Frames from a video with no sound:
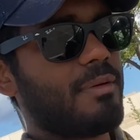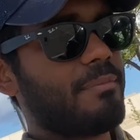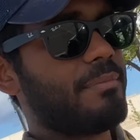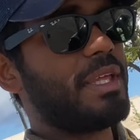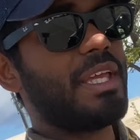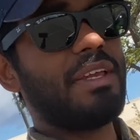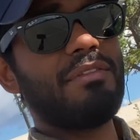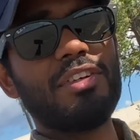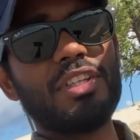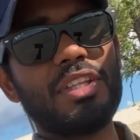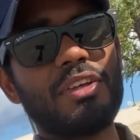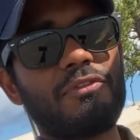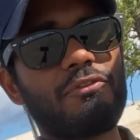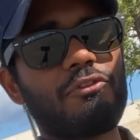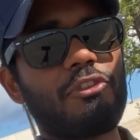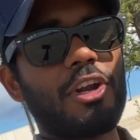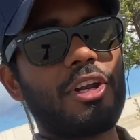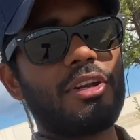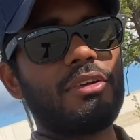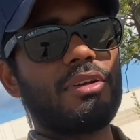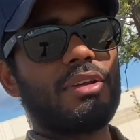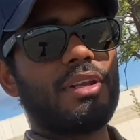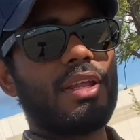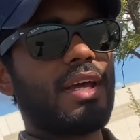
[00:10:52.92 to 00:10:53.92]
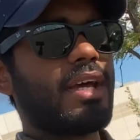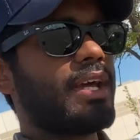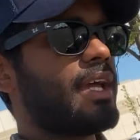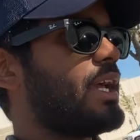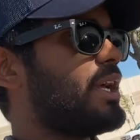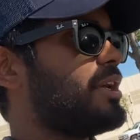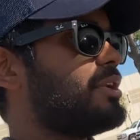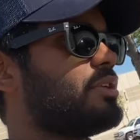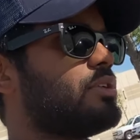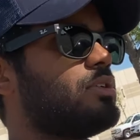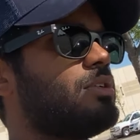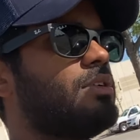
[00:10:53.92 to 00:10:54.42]
even the front
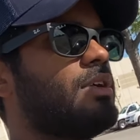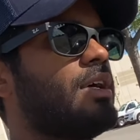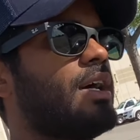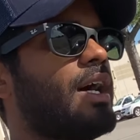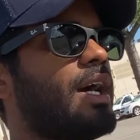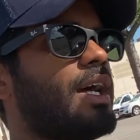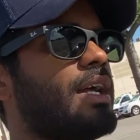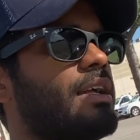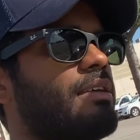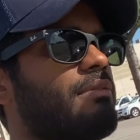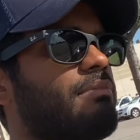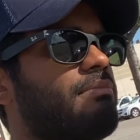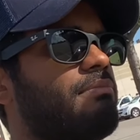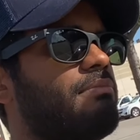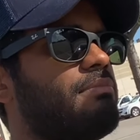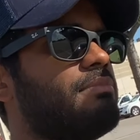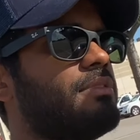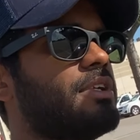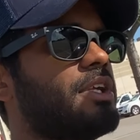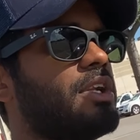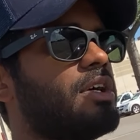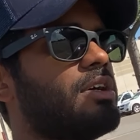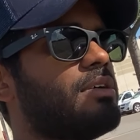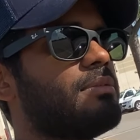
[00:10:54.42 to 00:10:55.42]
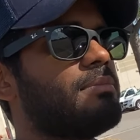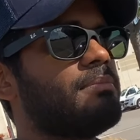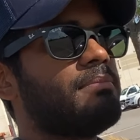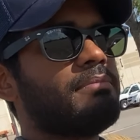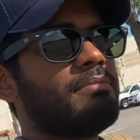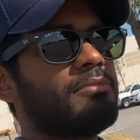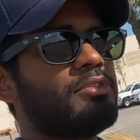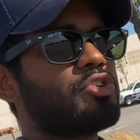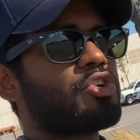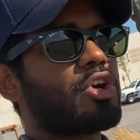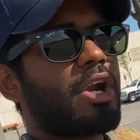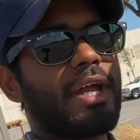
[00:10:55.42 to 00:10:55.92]
handle. I
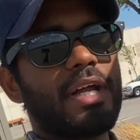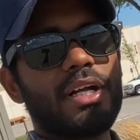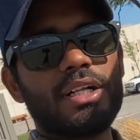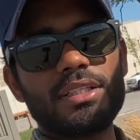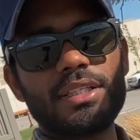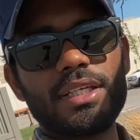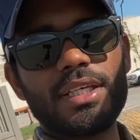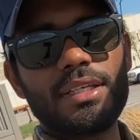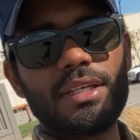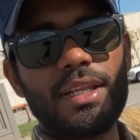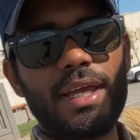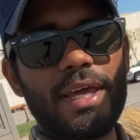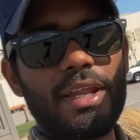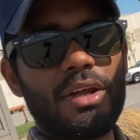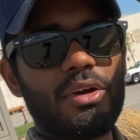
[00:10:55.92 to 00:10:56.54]
trialed it at